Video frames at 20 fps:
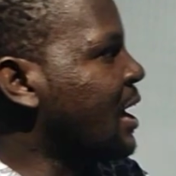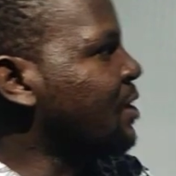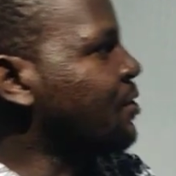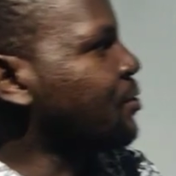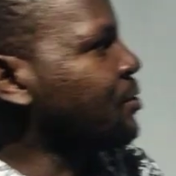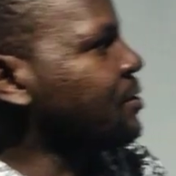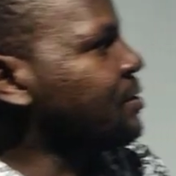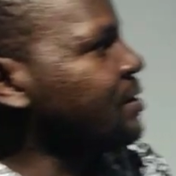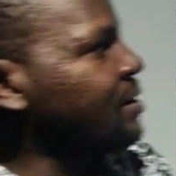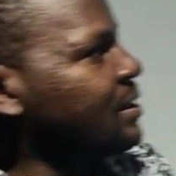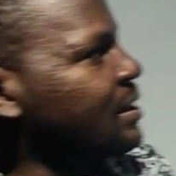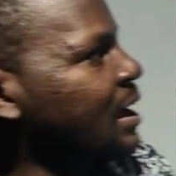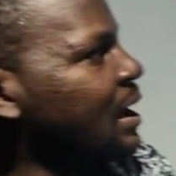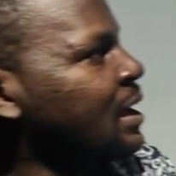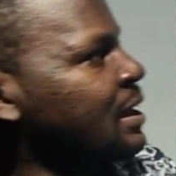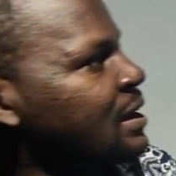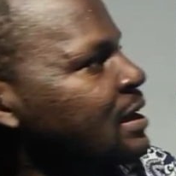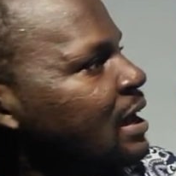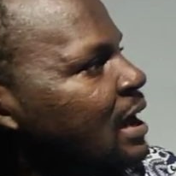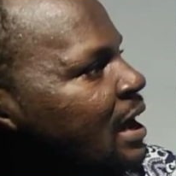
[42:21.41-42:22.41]
Hydrogen
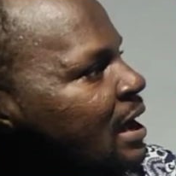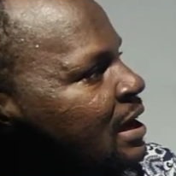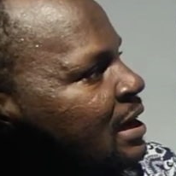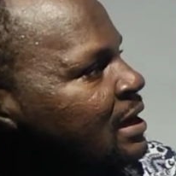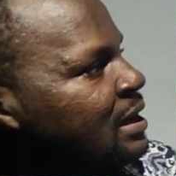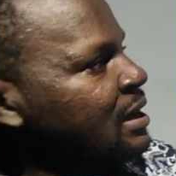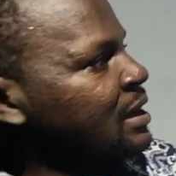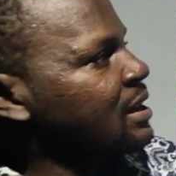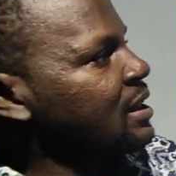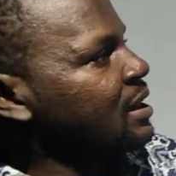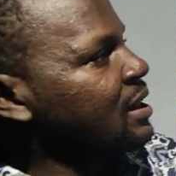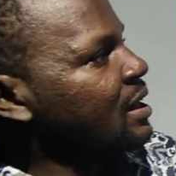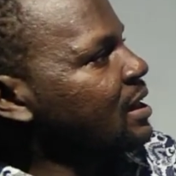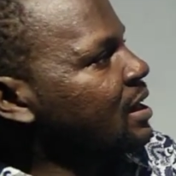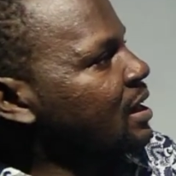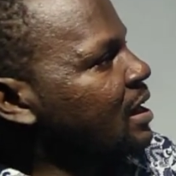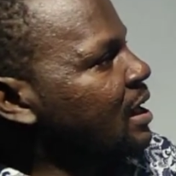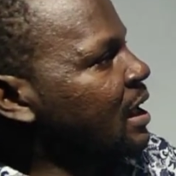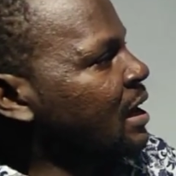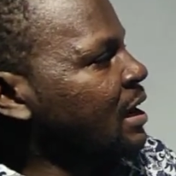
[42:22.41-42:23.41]
and highly
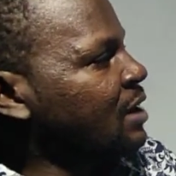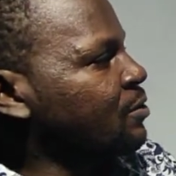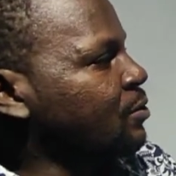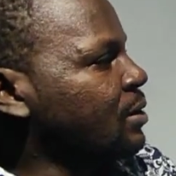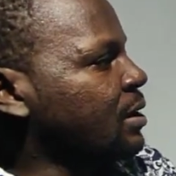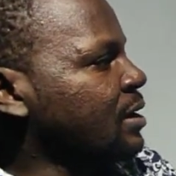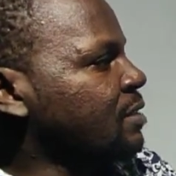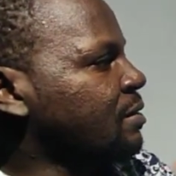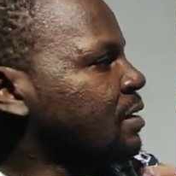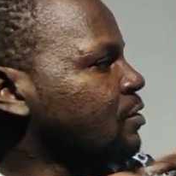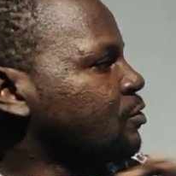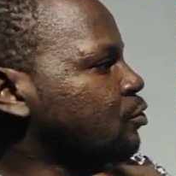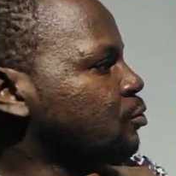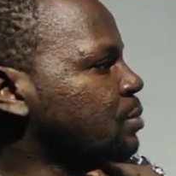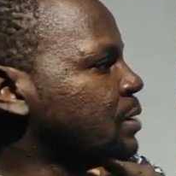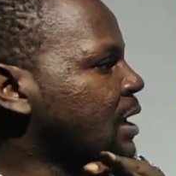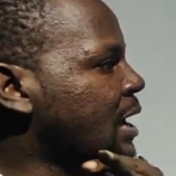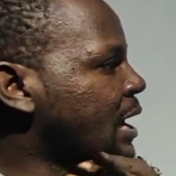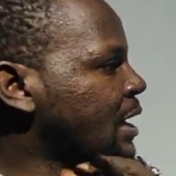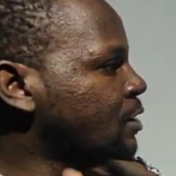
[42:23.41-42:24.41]
electronegative, that
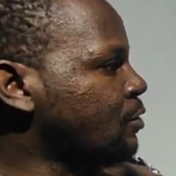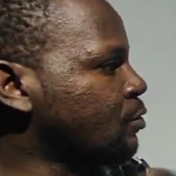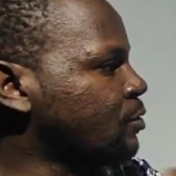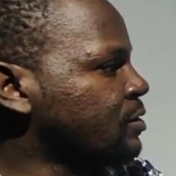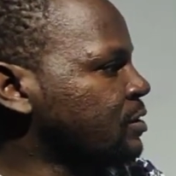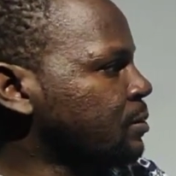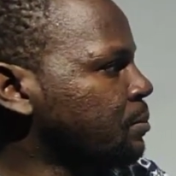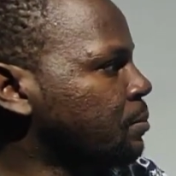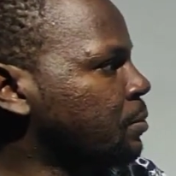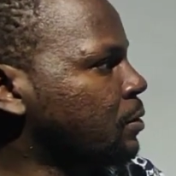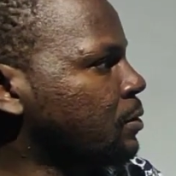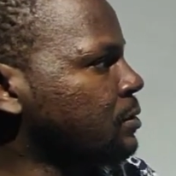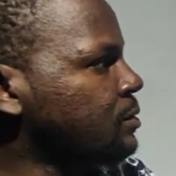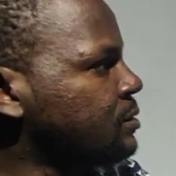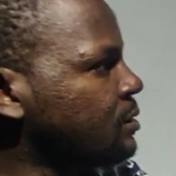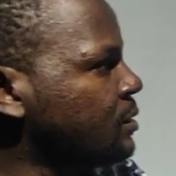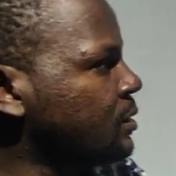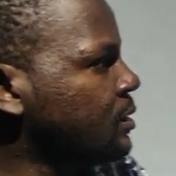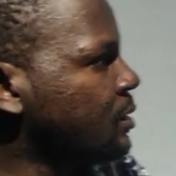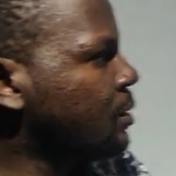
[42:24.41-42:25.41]
should be hydrogen
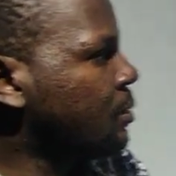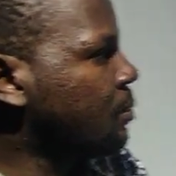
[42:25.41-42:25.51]
bond.